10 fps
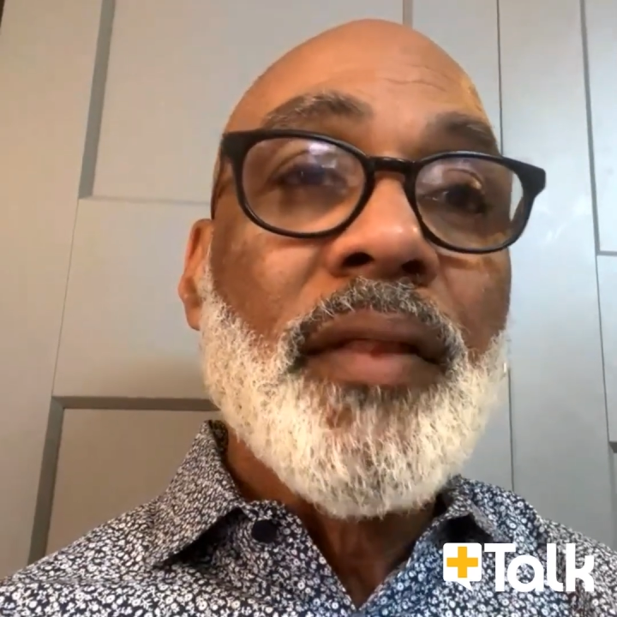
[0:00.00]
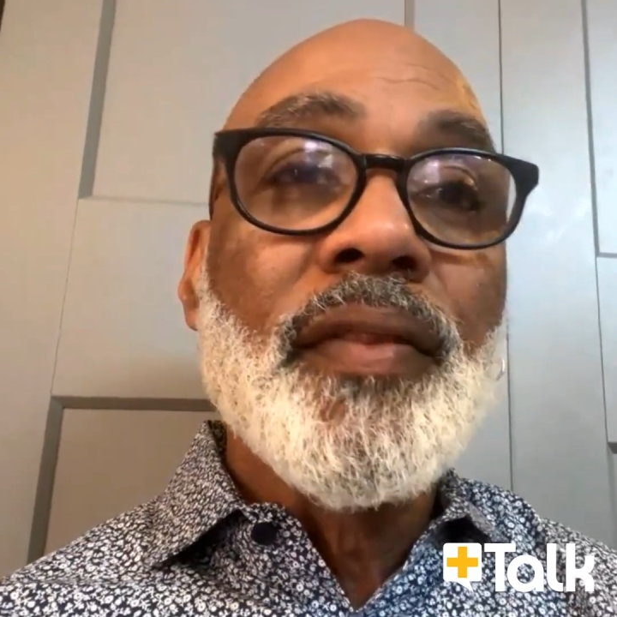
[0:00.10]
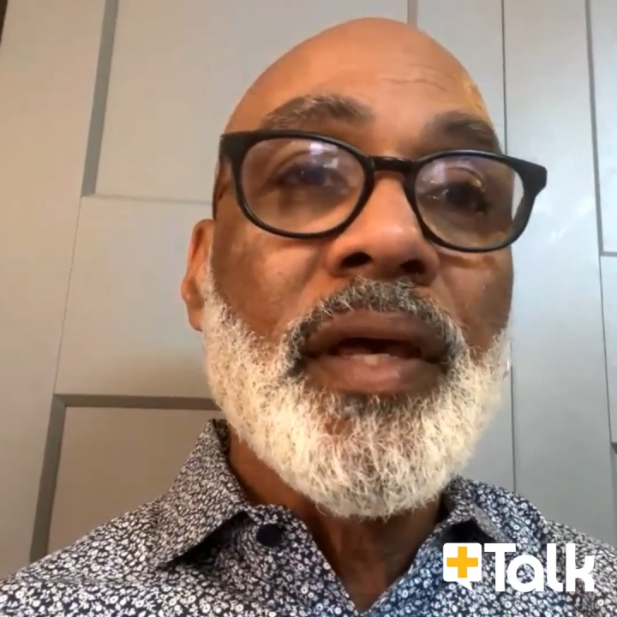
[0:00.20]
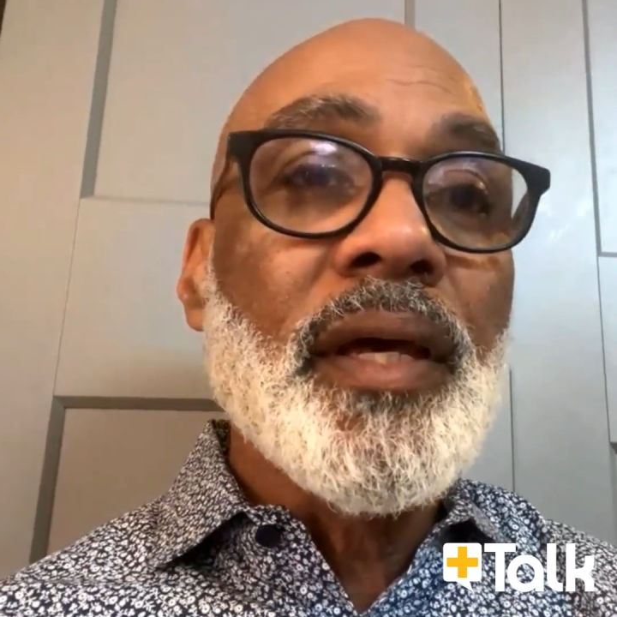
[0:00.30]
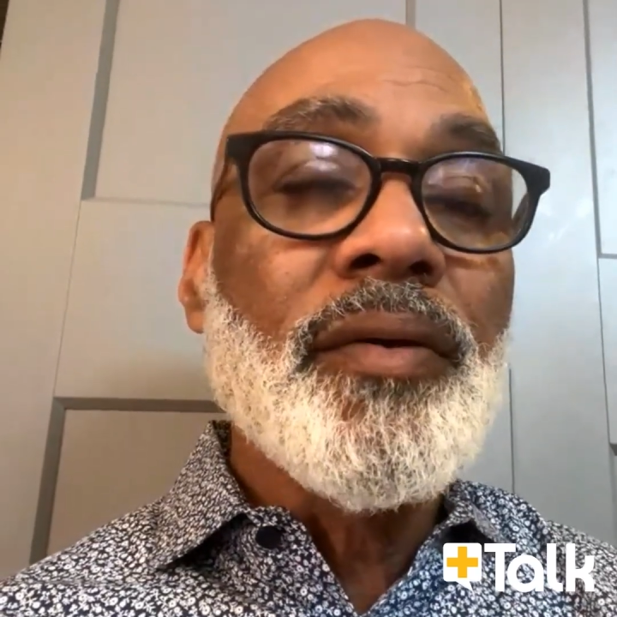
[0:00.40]

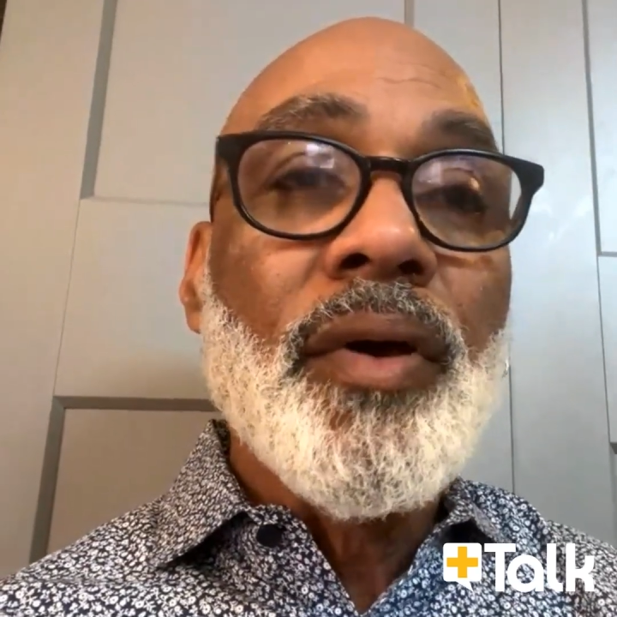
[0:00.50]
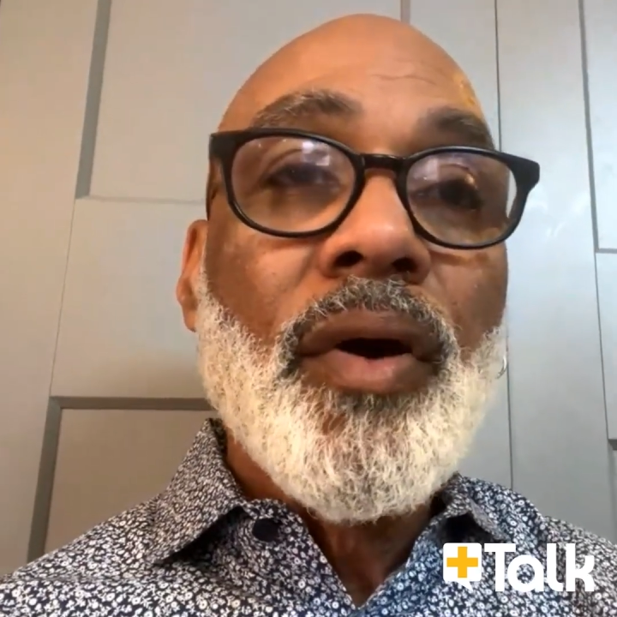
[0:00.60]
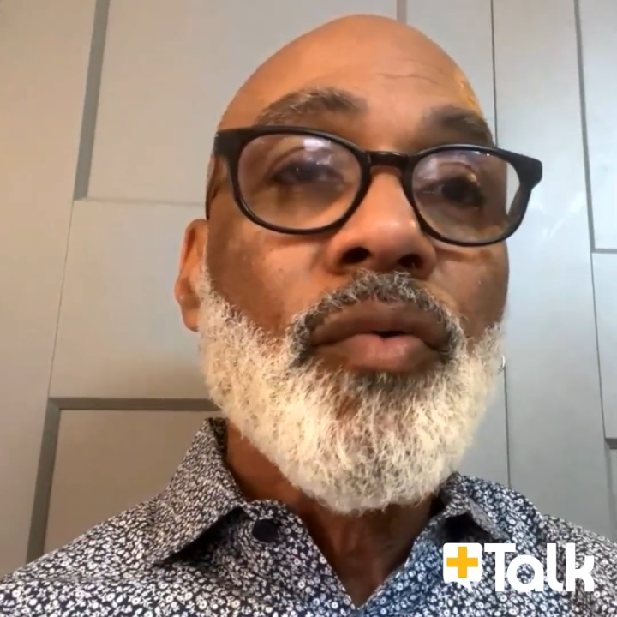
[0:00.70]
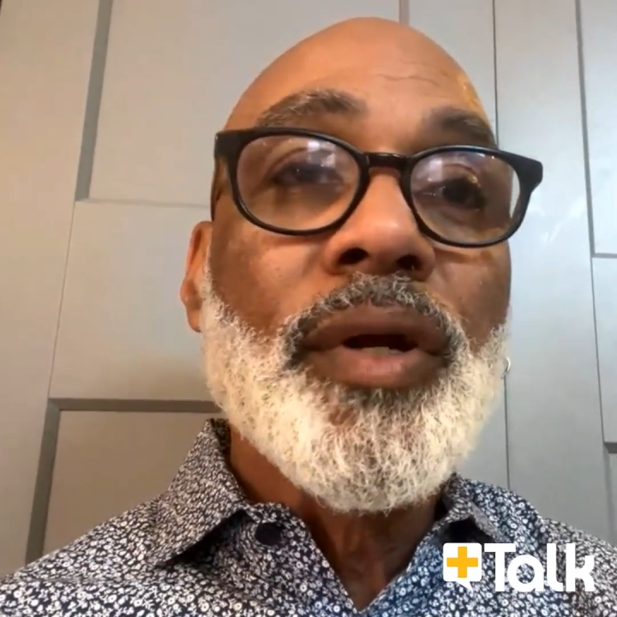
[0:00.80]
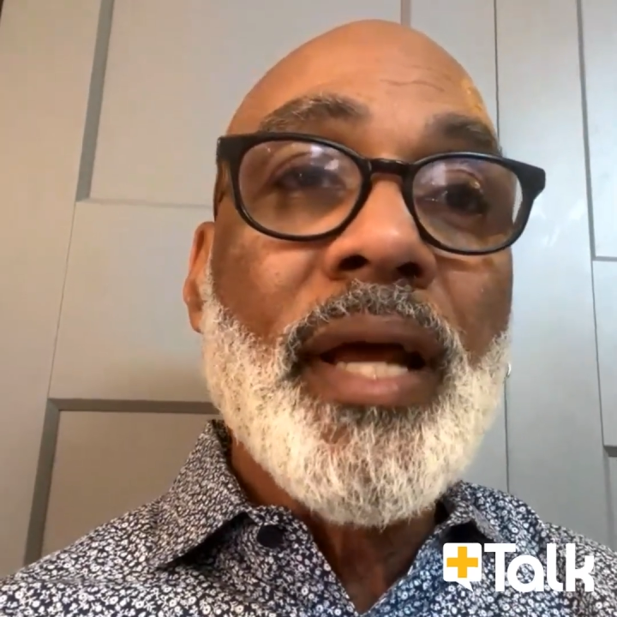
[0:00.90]
then
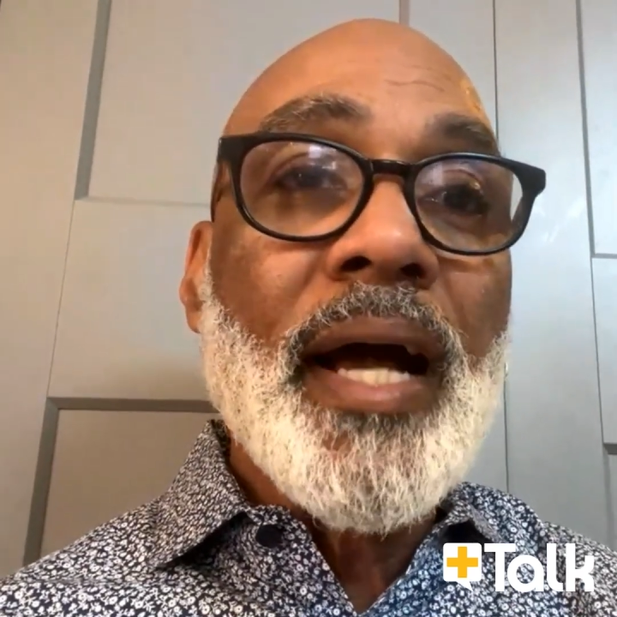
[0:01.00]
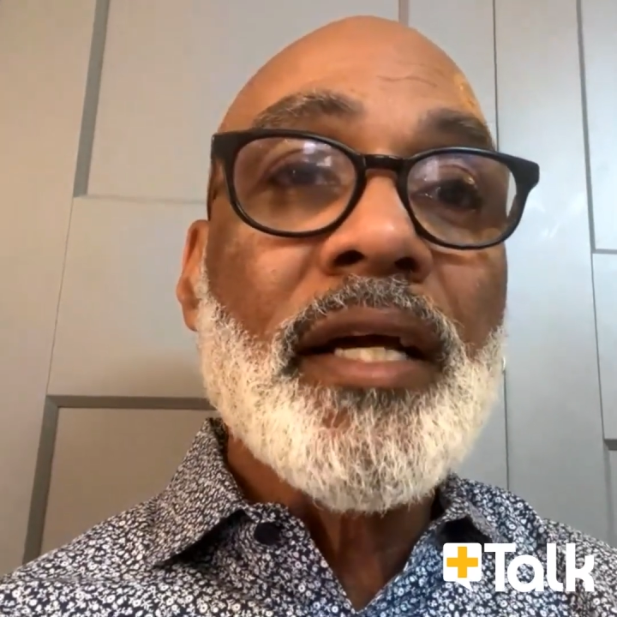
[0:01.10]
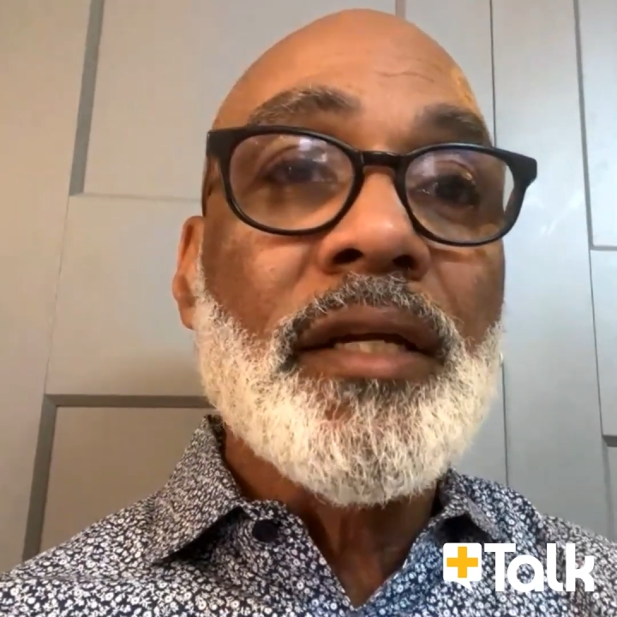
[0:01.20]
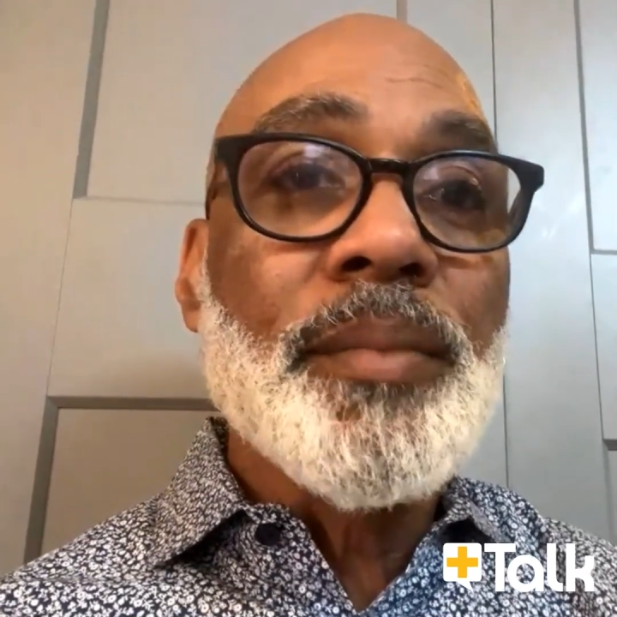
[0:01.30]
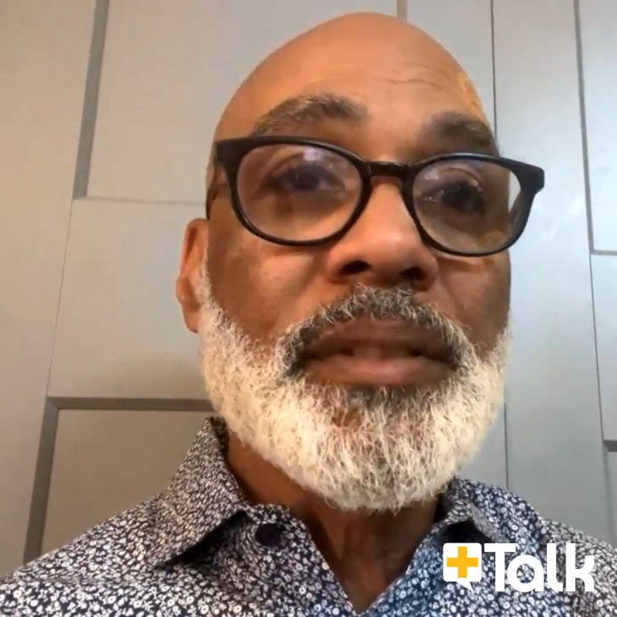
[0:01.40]
we're not
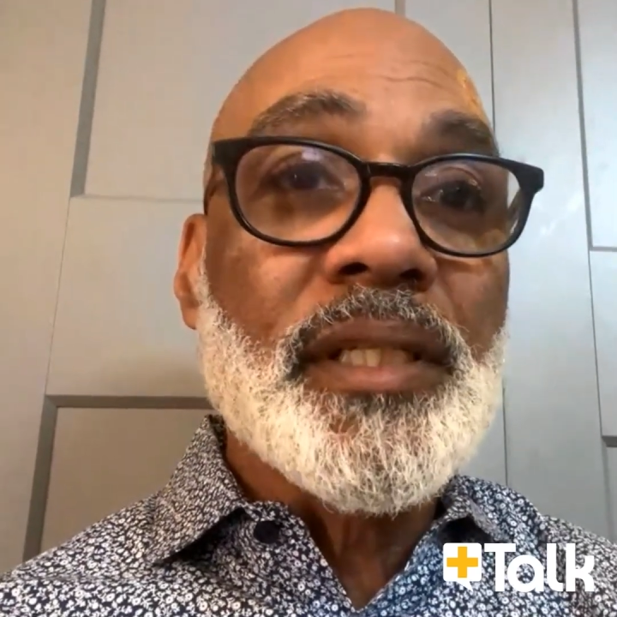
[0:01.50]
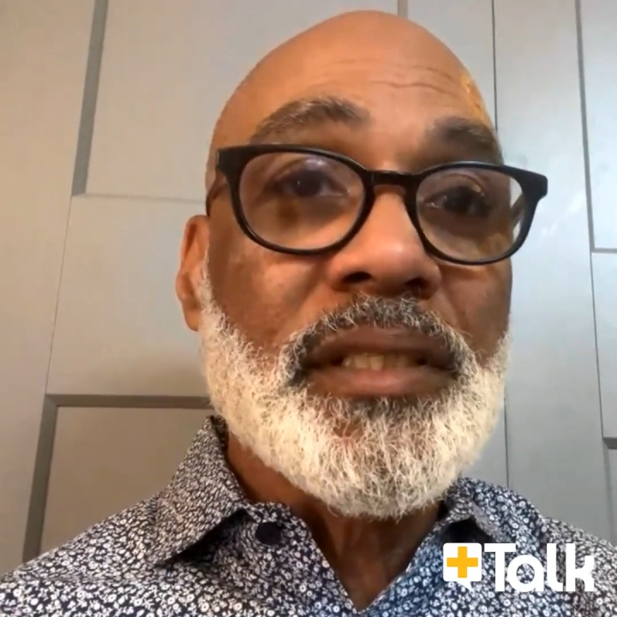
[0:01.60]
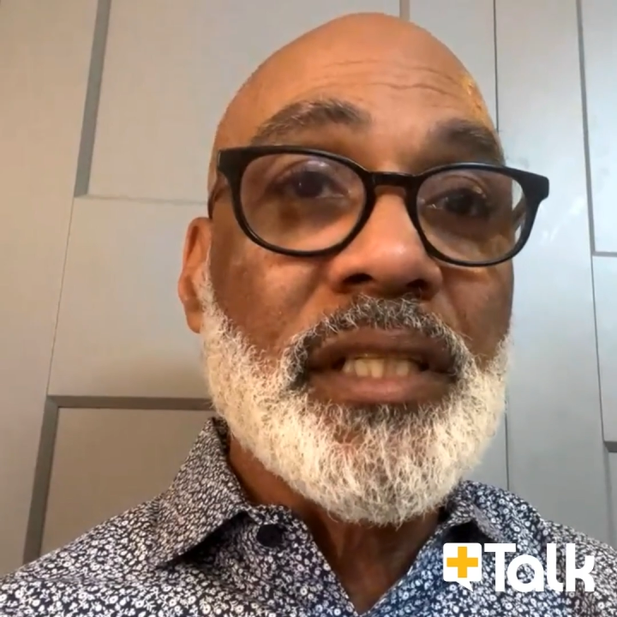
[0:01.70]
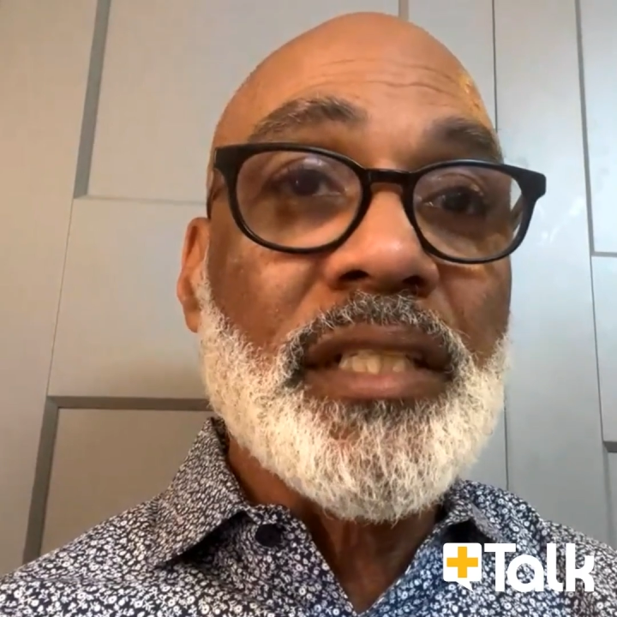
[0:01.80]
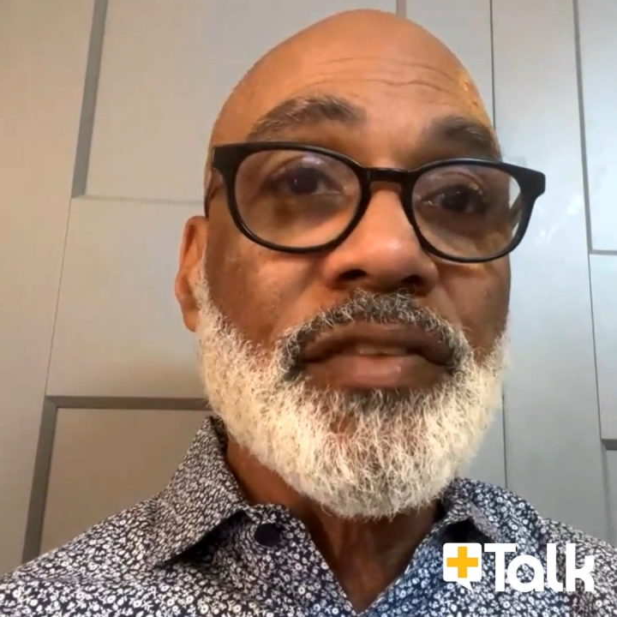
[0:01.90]
going to be
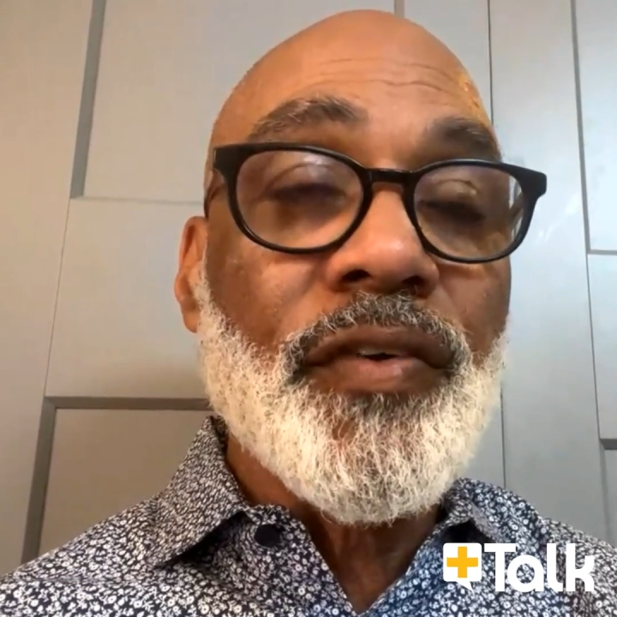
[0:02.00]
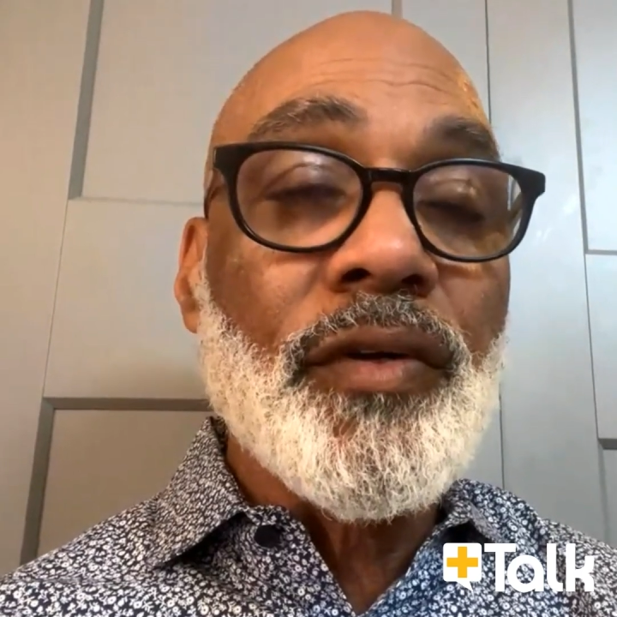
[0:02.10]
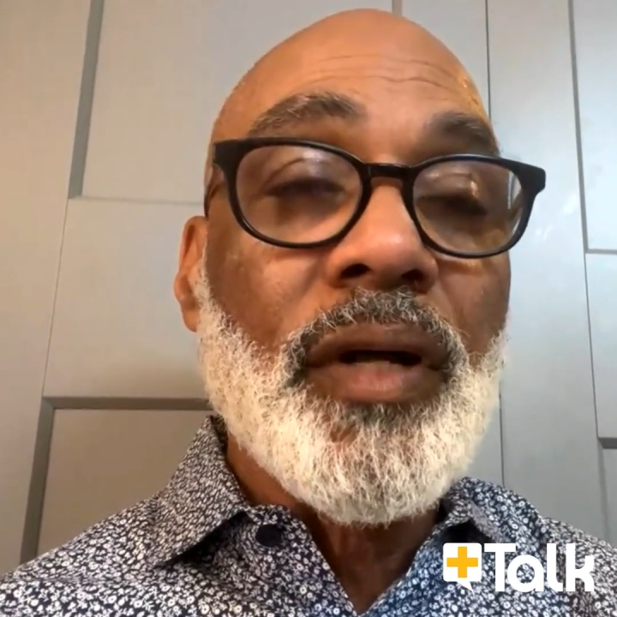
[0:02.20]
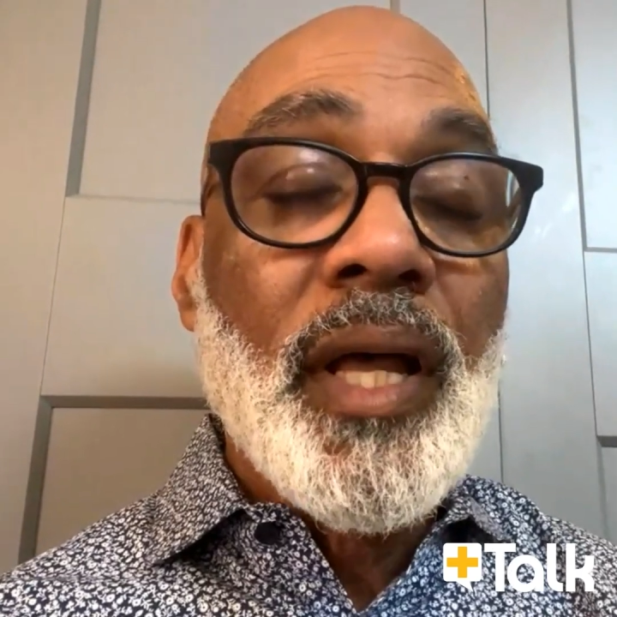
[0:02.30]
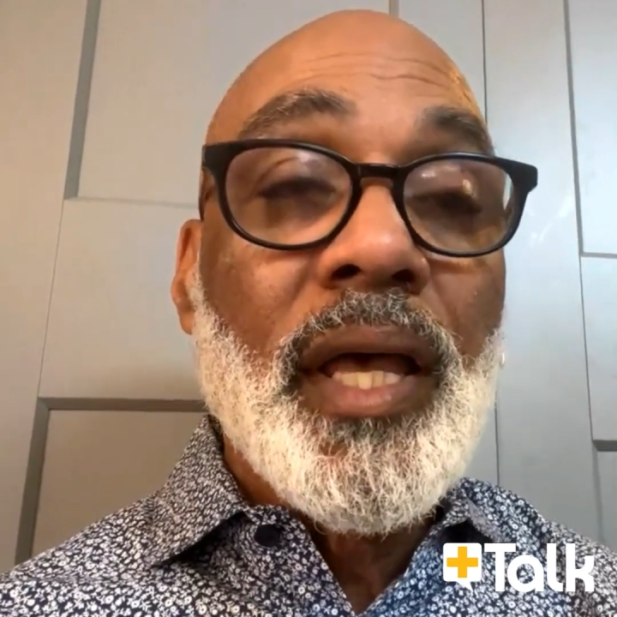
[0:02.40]
successful